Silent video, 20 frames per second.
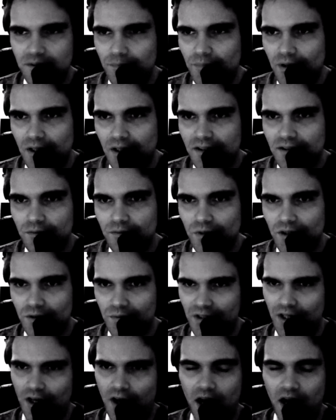books, which
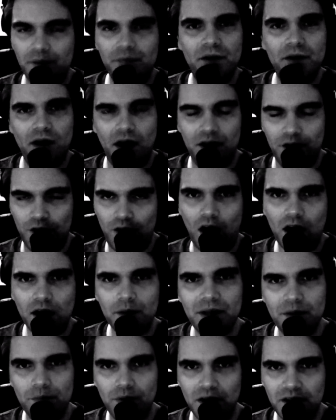was your
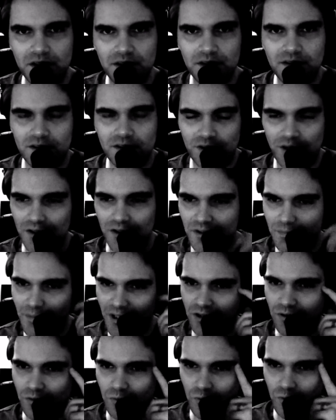army books, so your
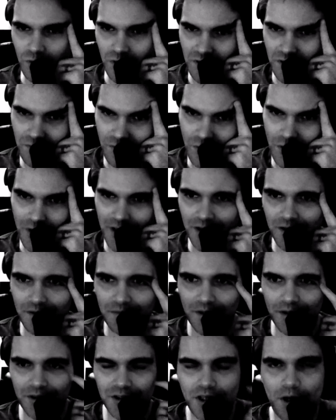special rules for your
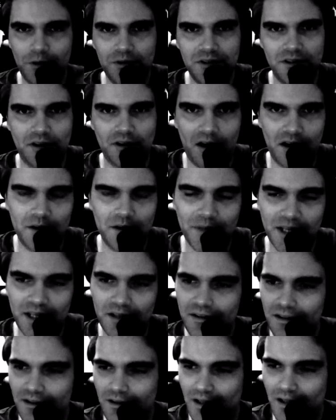chosen
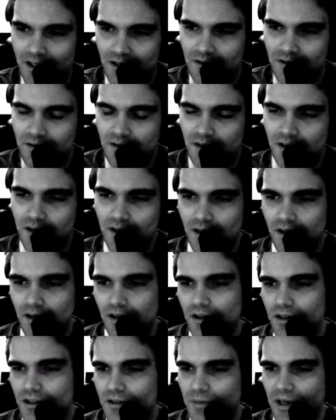army, like your
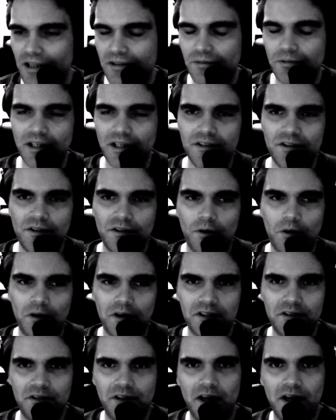Space Marines, your
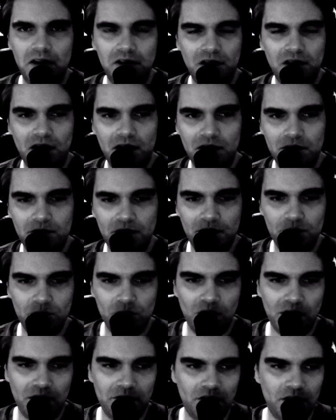Orcs, or your Eldar, and
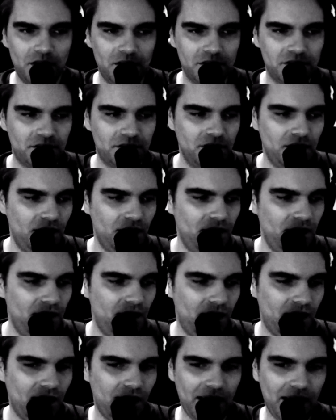whatever else.
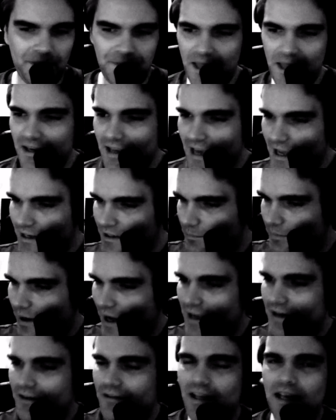And then you had to
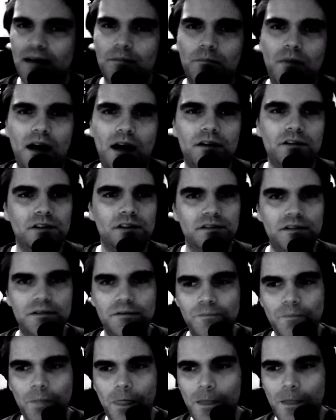buy your damn models,
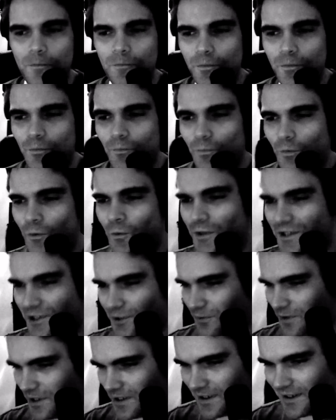which
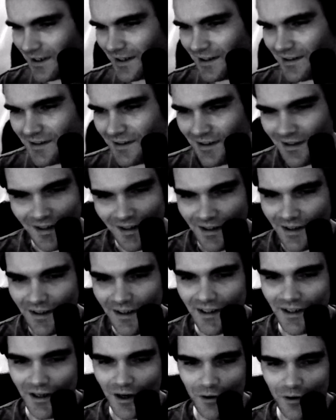were
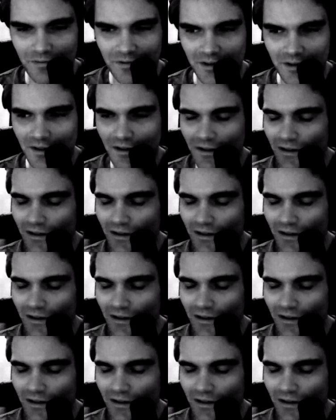for